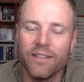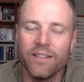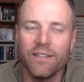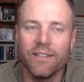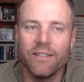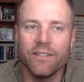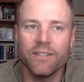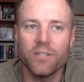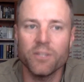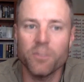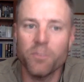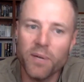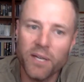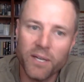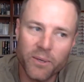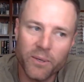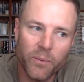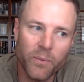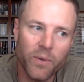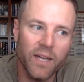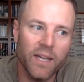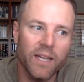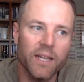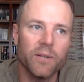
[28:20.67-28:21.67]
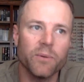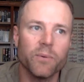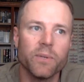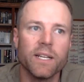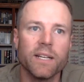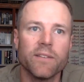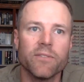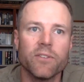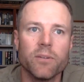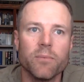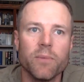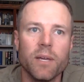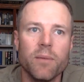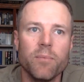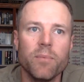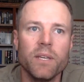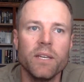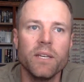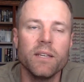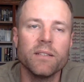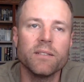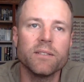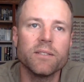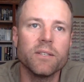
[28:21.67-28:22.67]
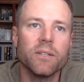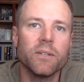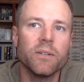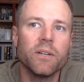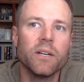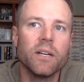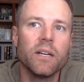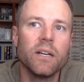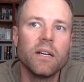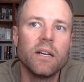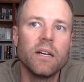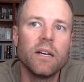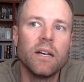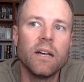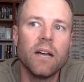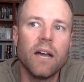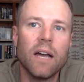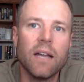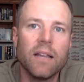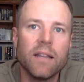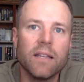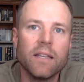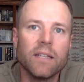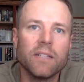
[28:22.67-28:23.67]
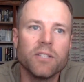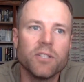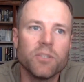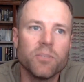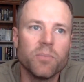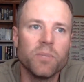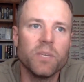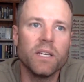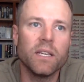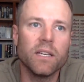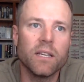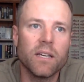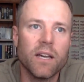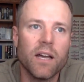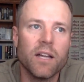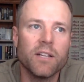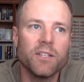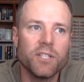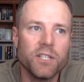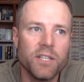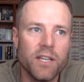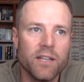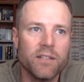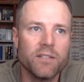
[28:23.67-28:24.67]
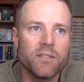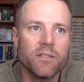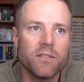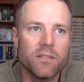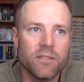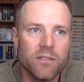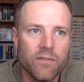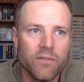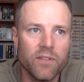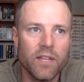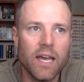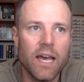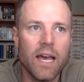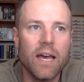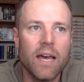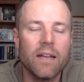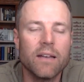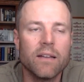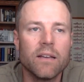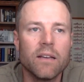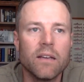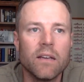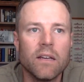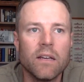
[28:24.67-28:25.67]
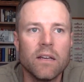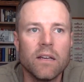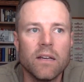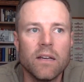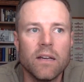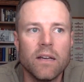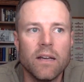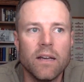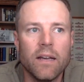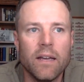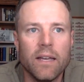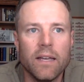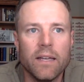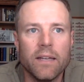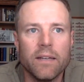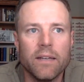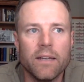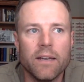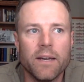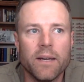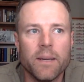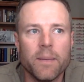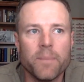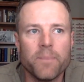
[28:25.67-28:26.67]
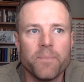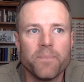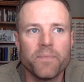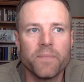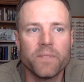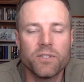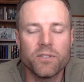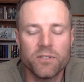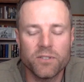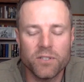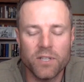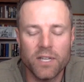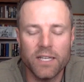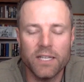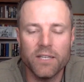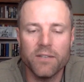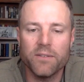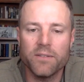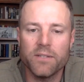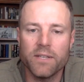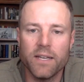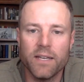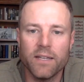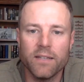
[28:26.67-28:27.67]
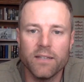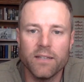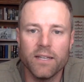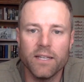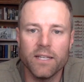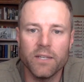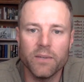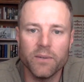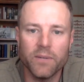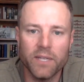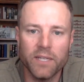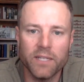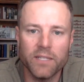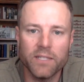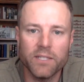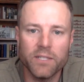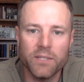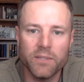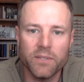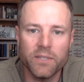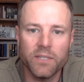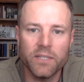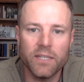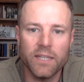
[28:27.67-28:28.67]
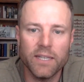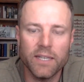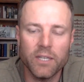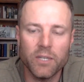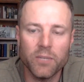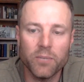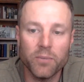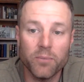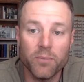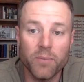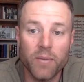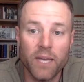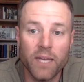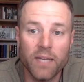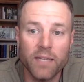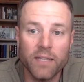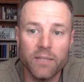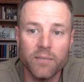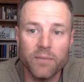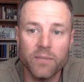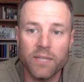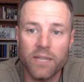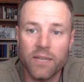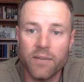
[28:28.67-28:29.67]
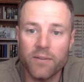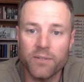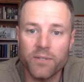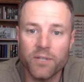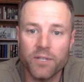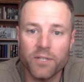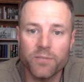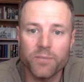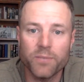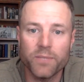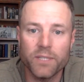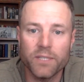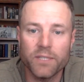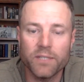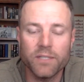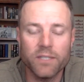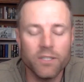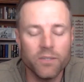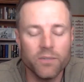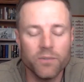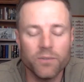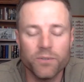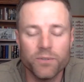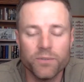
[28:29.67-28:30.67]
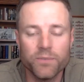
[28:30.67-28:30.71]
there's a better way, or whatever it may be. So I think just being conscientious of that, and just like you said, like going into it like open-minded without judgment is huge.